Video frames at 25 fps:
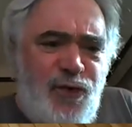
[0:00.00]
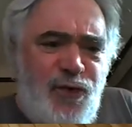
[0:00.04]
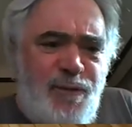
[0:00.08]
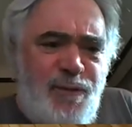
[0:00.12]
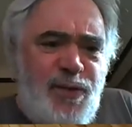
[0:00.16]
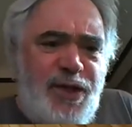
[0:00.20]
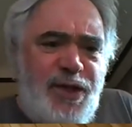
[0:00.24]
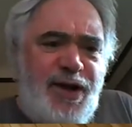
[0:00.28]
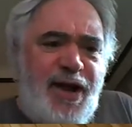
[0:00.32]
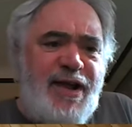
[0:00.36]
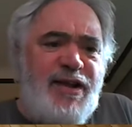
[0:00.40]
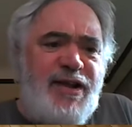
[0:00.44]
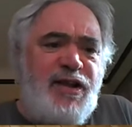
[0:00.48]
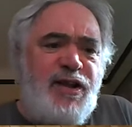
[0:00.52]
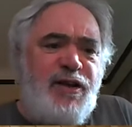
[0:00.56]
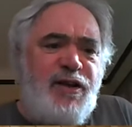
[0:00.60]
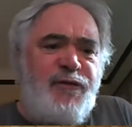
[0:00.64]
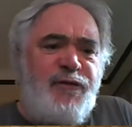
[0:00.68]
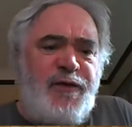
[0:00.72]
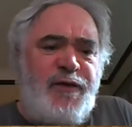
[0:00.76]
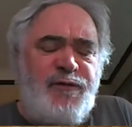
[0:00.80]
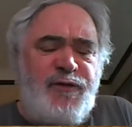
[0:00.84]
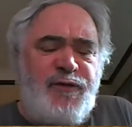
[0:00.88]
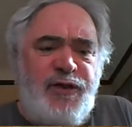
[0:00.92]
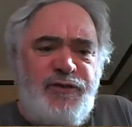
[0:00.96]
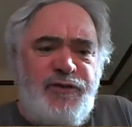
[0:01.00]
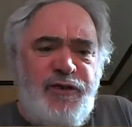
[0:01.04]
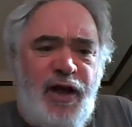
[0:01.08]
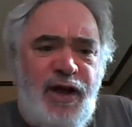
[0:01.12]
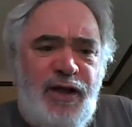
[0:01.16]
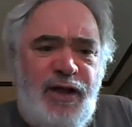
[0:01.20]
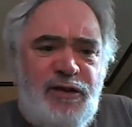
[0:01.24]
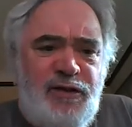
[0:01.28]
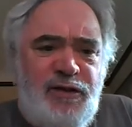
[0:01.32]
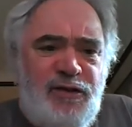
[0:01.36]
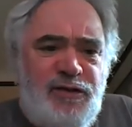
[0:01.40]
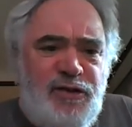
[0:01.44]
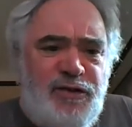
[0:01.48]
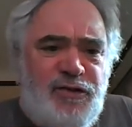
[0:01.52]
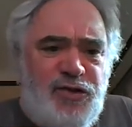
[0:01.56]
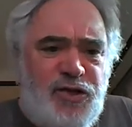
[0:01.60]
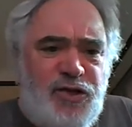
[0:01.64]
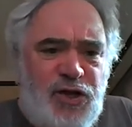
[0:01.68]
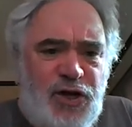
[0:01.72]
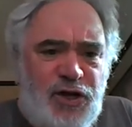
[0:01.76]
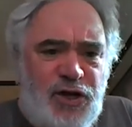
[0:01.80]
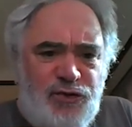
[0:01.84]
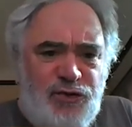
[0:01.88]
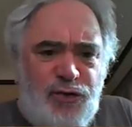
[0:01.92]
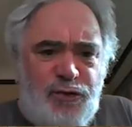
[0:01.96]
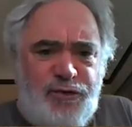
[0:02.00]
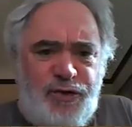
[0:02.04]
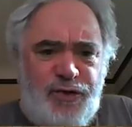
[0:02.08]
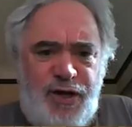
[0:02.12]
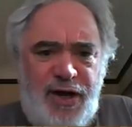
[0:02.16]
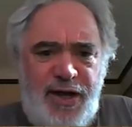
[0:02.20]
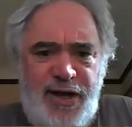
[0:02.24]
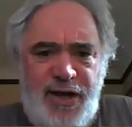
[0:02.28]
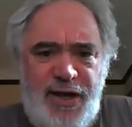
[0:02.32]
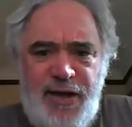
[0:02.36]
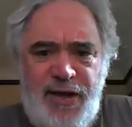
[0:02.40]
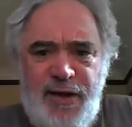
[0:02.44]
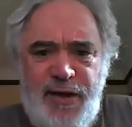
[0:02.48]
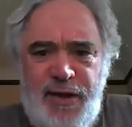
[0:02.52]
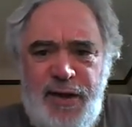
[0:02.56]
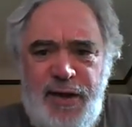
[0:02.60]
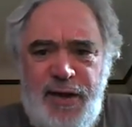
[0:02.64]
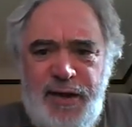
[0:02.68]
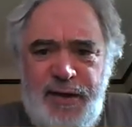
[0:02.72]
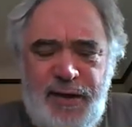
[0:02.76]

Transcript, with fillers: from the 1950s on to, to today,